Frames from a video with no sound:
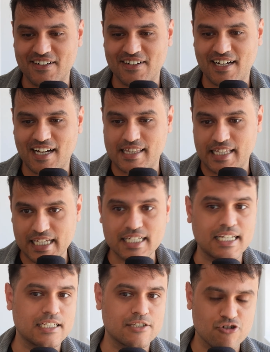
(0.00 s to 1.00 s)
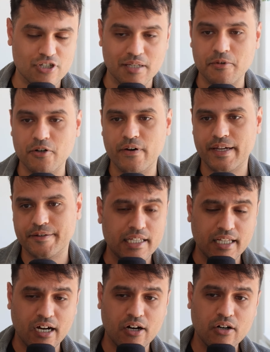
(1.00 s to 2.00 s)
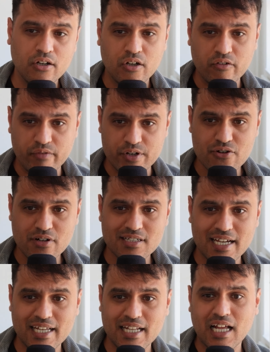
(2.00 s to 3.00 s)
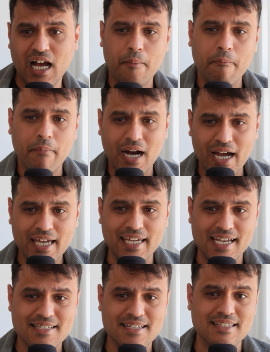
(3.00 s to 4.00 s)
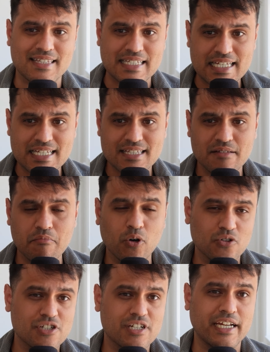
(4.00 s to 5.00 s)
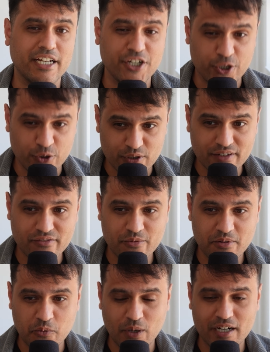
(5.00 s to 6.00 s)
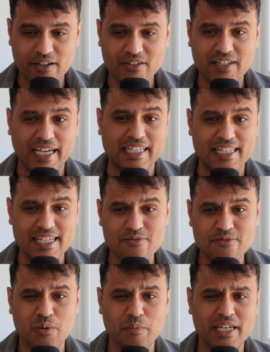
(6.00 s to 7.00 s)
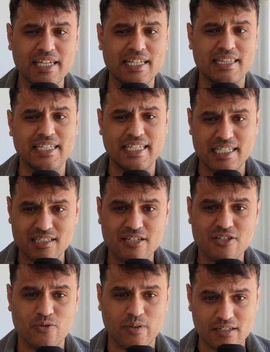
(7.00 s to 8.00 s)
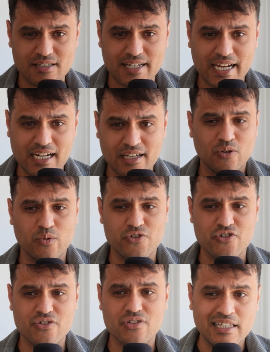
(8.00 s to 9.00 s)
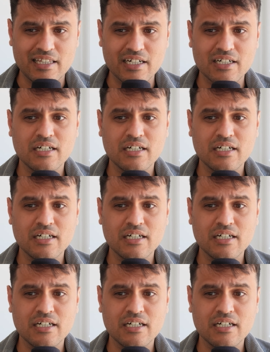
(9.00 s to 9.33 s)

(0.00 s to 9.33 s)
I think let's just keep going. Now, visual design, my guess is this is the most intuitive one here. Like this would be the easiest to understand, which is the